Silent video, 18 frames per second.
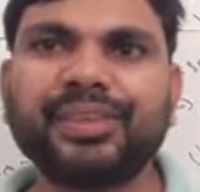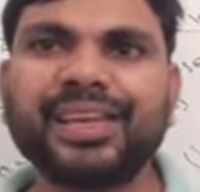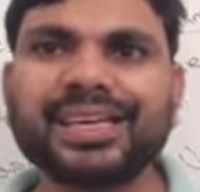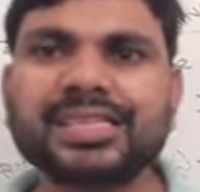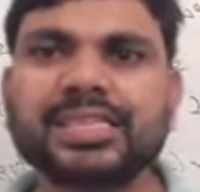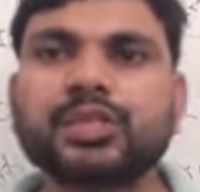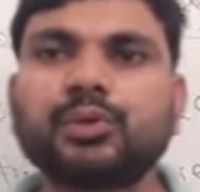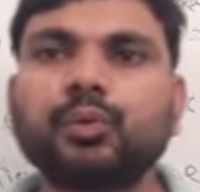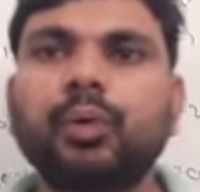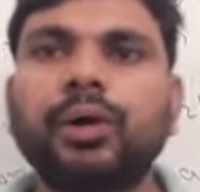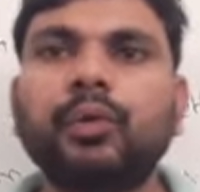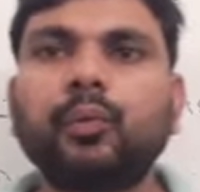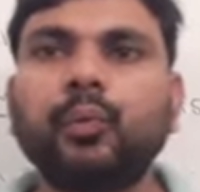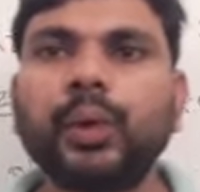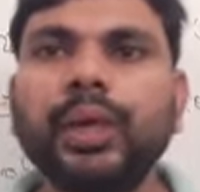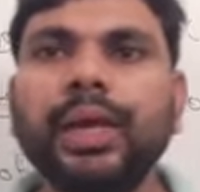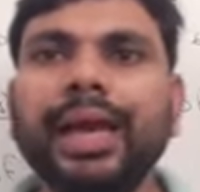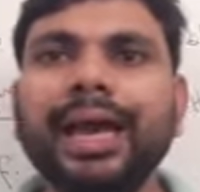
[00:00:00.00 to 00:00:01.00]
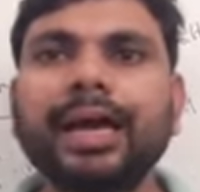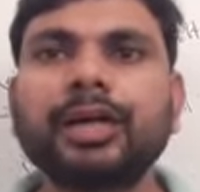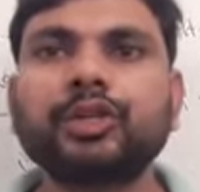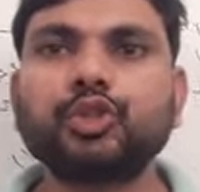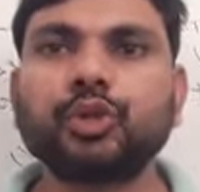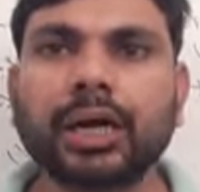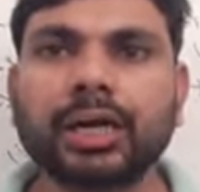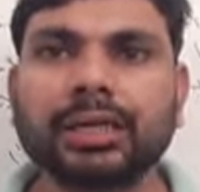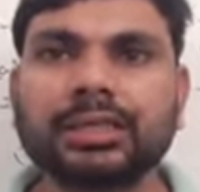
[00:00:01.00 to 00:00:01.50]
next one, we have
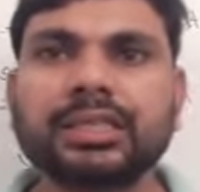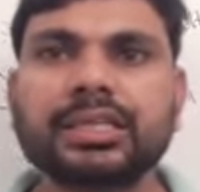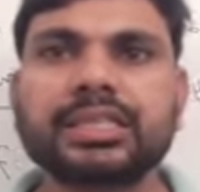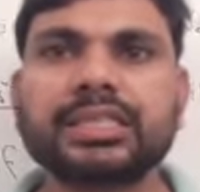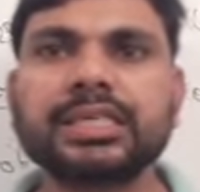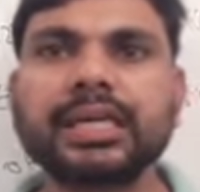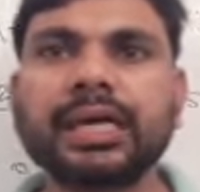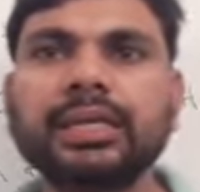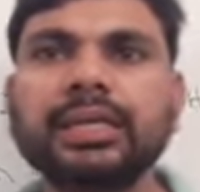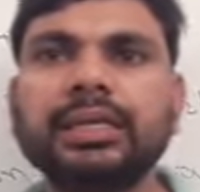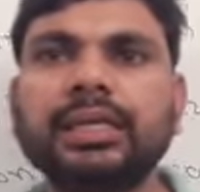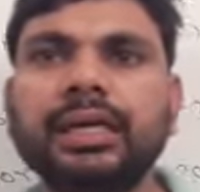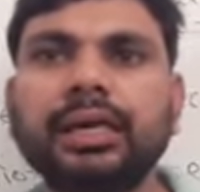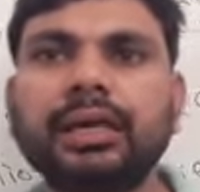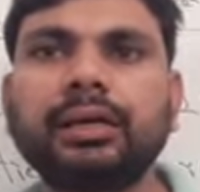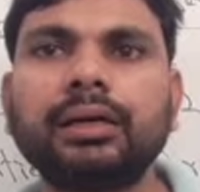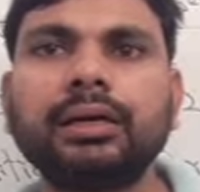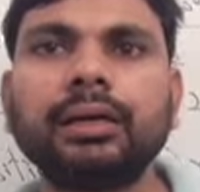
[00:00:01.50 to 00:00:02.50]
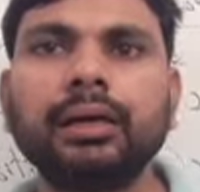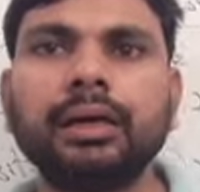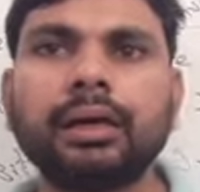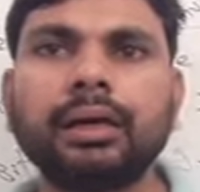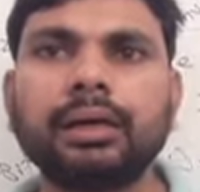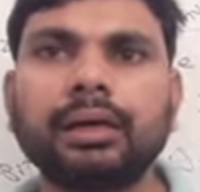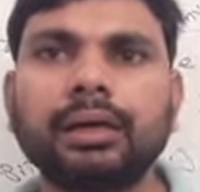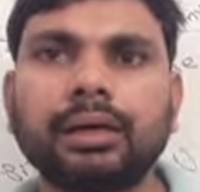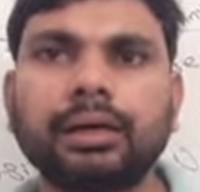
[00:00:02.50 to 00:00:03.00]
to understand
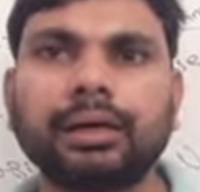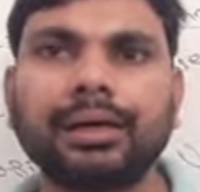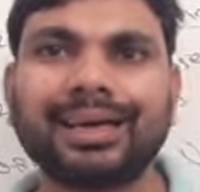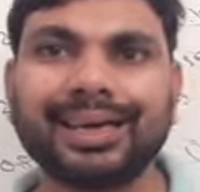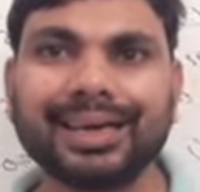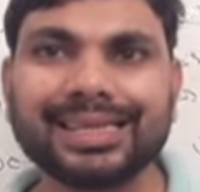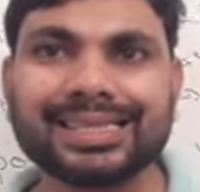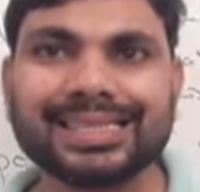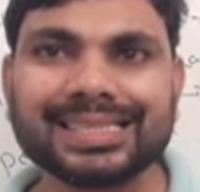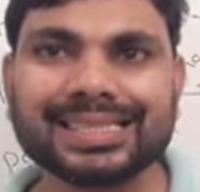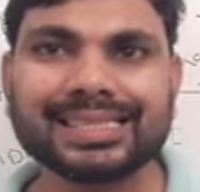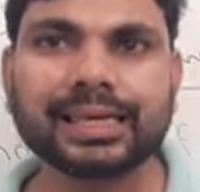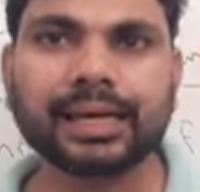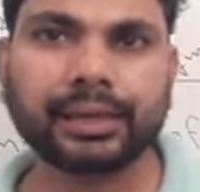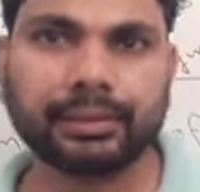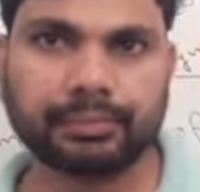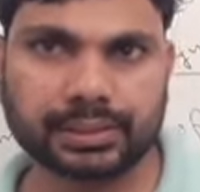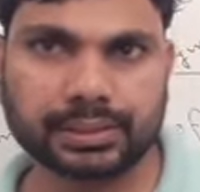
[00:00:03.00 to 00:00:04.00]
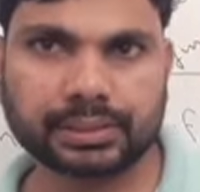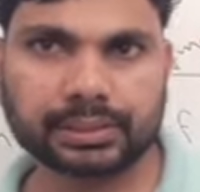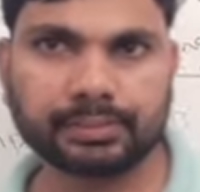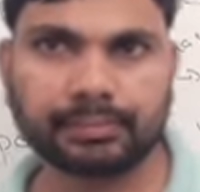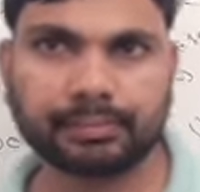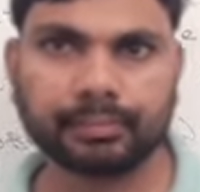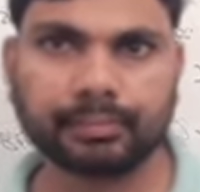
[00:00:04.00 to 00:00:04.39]
here enzymes.